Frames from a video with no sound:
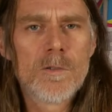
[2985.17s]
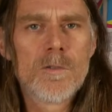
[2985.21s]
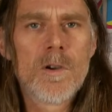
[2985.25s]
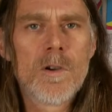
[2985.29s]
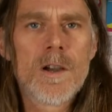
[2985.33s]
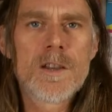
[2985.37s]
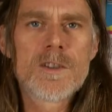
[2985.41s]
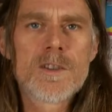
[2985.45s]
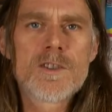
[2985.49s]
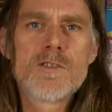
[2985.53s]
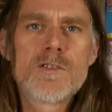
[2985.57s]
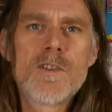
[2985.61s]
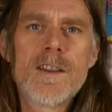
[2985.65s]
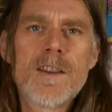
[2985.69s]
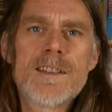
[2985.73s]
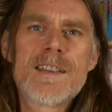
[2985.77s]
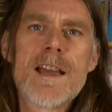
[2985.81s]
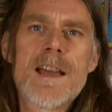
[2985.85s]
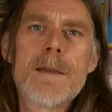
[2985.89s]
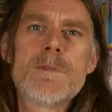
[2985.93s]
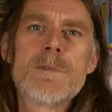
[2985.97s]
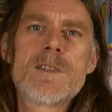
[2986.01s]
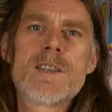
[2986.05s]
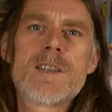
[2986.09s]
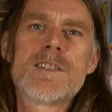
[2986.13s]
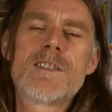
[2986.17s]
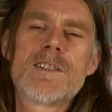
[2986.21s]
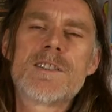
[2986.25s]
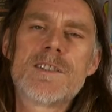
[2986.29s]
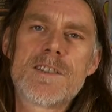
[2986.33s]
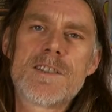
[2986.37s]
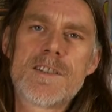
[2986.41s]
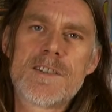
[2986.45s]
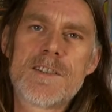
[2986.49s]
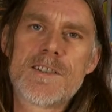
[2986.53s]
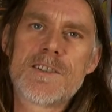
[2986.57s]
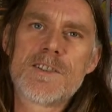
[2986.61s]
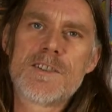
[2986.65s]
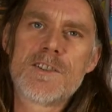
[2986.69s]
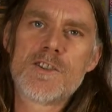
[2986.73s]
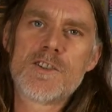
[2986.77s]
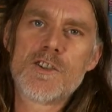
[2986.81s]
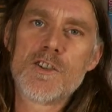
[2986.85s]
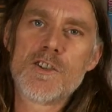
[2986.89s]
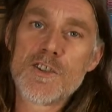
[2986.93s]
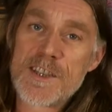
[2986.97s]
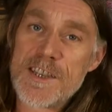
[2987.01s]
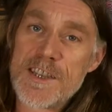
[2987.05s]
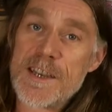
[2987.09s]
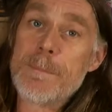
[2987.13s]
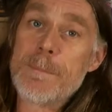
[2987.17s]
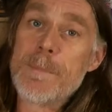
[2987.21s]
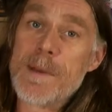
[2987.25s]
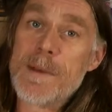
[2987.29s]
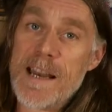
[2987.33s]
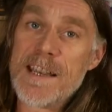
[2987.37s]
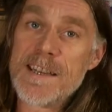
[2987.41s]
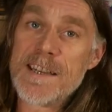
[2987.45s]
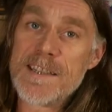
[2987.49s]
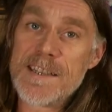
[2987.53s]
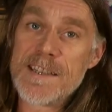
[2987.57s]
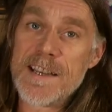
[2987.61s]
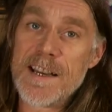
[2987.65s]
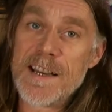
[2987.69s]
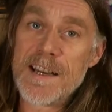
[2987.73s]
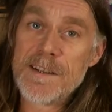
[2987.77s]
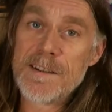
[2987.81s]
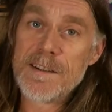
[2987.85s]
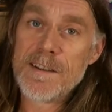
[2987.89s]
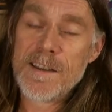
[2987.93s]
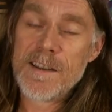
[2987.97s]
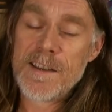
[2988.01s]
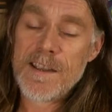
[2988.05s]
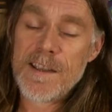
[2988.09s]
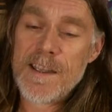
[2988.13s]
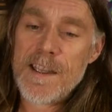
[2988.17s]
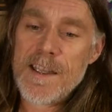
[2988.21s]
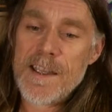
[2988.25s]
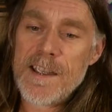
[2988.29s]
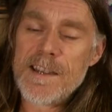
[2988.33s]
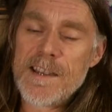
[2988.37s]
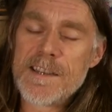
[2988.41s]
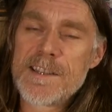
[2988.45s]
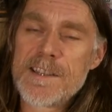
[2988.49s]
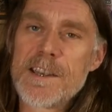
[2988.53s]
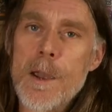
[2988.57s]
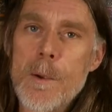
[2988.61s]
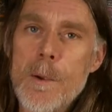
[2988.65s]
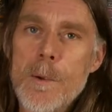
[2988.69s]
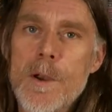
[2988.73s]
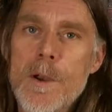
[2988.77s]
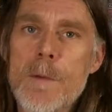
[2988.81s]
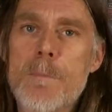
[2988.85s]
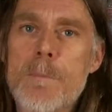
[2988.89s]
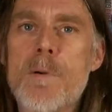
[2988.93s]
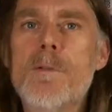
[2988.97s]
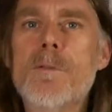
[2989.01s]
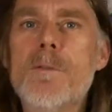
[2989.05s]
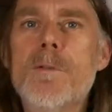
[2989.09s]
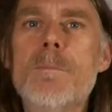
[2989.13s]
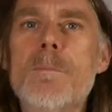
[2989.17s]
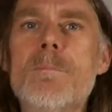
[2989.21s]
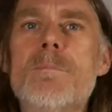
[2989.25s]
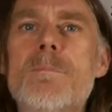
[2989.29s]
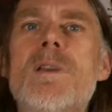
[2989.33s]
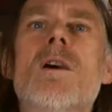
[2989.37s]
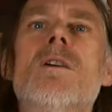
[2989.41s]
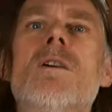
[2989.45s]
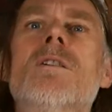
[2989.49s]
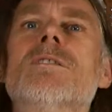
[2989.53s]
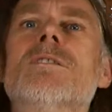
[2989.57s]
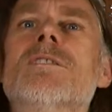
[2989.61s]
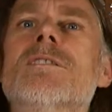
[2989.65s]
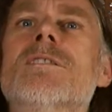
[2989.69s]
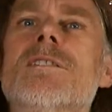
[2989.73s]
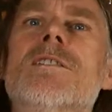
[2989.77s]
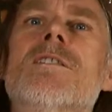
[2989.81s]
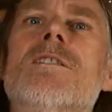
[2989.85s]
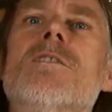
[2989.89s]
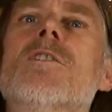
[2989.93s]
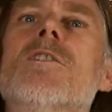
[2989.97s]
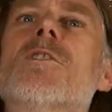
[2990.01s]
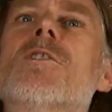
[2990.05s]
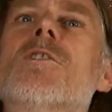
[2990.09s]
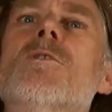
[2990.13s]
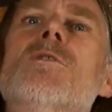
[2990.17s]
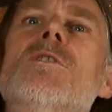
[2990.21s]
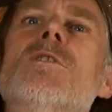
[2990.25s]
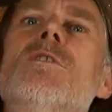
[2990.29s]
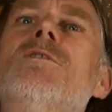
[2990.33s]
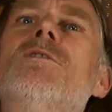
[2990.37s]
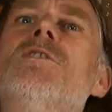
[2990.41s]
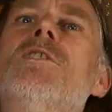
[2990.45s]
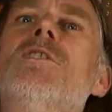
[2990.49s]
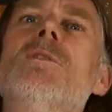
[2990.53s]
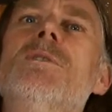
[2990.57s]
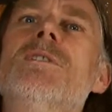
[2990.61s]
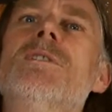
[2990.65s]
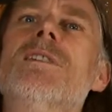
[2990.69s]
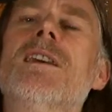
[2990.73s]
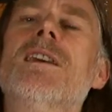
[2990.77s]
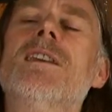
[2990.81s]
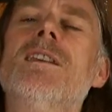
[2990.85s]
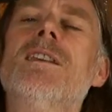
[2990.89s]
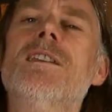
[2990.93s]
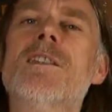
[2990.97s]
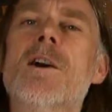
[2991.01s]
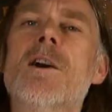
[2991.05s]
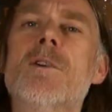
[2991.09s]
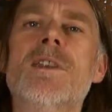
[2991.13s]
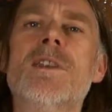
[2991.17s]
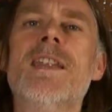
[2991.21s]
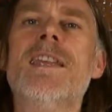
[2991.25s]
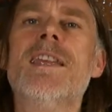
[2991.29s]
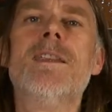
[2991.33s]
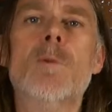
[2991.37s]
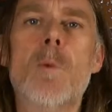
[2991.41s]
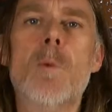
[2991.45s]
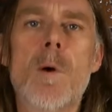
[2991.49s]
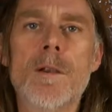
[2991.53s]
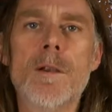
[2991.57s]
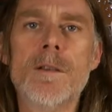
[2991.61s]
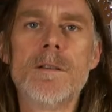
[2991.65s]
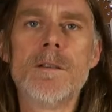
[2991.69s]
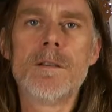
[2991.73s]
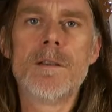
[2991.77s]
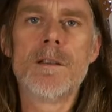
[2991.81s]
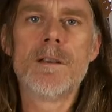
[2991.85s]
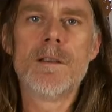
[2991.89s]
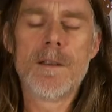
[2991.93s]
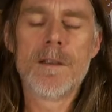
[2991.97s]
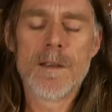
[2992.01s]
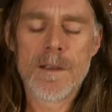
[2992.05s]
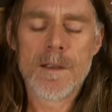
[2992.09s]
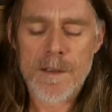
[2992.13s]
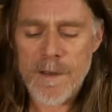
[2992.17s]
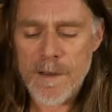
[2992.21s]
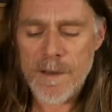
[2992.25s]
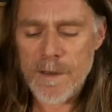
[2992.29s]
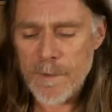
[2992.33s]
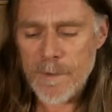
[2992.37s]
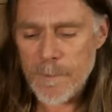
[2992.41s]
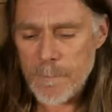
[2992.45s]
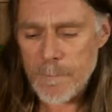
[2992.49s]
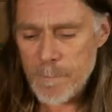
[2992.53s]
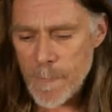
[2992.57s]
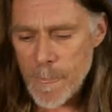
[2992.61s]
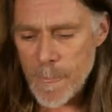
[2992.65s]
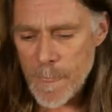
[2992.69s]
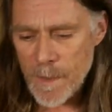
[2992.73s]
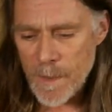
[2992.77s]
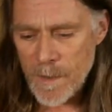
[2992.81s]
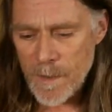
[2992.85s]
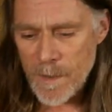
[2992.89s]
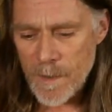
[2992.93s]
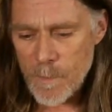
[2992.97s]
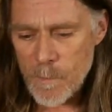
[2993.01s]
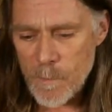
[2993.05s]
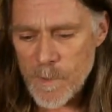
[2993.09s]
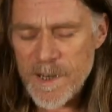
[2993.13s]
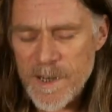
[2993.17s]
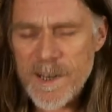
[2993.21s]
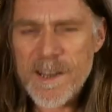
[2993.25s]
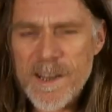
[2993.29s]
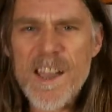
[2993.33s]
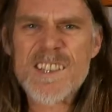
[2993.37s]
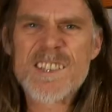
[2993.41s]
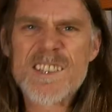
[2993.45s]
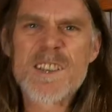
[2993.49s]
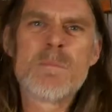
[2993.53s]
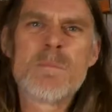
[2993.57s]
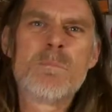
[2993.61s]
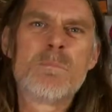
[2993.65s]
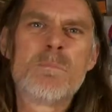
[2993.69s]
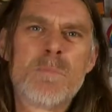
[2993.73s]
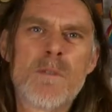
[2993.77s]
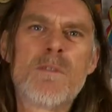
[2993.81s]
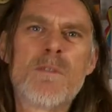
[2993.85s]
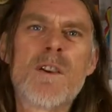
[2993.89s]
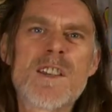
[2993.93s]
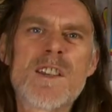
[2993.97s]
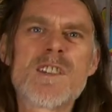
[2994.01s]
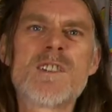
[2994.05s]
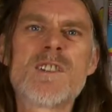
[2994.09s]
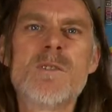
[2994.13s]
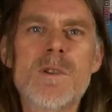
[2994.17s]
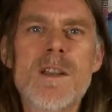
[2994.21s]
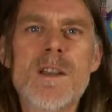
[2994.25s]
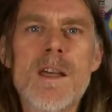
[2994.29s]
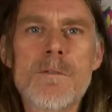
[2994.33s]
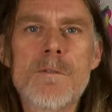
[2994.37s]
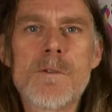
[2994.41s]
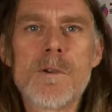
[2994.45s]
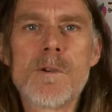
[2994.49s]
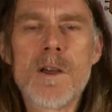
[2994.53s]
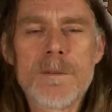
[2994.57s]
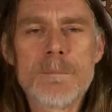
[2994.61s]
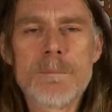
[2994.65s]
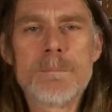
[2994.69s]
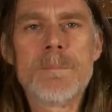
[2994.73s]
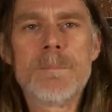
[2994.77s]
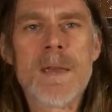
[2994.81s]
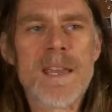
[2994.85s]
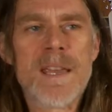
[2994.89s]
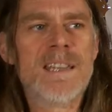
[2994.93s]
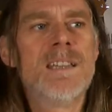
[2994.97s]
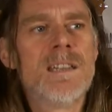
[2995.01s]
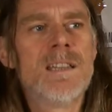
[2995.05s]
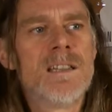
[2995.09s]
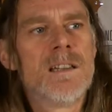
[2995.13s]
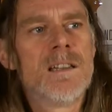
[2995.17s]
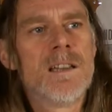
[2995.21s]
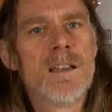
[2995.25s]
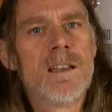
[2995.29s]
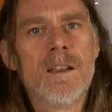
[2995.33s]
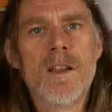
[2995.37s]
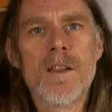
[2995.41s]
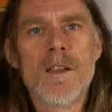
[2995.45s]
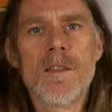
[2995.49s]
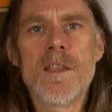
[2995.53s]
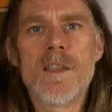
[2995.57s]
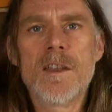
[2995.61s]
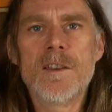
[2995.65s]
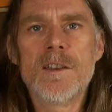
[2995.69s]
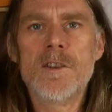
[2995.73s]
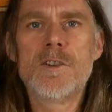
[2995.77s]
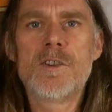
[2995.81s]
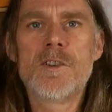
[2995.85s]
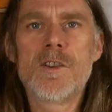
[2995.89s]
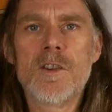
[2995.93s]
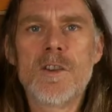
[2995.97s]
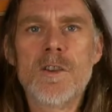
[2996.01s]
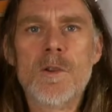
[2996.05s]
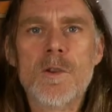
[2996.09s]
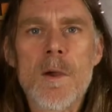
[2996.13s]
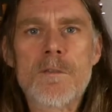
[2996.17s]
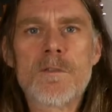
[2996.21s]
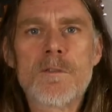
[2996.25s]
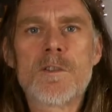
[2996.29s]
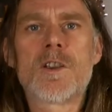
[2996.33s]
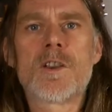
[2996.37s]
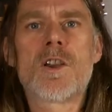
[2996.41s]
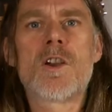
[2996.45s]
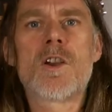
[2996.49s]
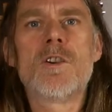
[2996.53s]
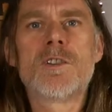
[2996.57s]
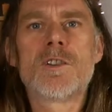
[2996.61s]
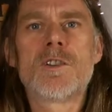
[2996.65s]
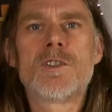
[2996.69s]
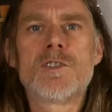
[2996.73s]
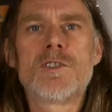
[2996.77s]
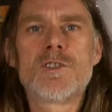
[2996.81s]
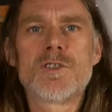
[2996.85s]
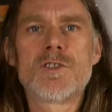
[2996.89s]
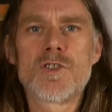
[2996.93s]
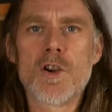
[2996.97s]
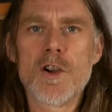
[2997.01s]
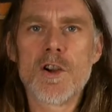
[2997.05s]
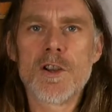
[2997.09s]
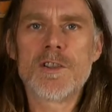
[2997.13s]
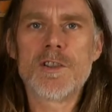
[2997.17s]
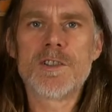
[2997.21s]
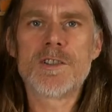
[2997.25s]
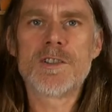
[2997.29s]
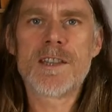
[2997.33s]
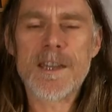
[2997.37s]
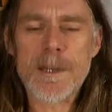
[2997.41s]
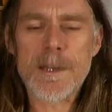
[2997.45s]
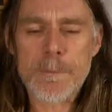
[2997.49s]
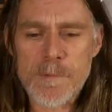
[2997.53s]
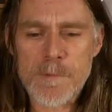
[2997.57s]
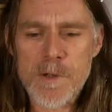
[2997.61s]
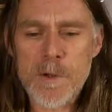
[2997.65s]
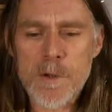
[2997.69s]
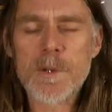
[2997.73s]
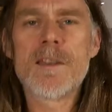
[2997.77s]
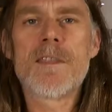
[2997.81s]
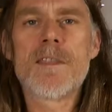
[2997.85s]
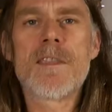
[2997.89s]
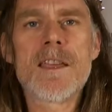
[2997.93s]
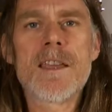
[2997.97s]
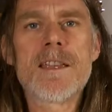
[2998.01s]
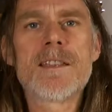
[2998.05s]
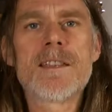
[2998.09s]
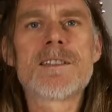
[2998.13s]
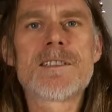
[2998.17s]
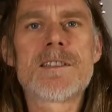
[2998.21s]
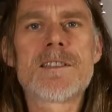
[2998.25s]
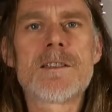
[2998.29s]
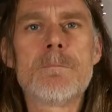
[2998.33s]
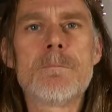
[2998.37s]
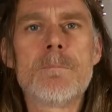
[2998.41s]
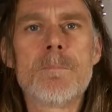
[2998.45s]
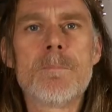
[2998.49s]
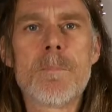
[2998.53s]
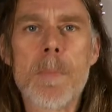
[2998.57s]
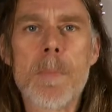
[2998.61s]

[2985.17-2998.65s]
Right, a string tension simulator is going above and beyond the call of duty. You don't need one. When you get to professional level like me, then you have to kind of try and keep doing things to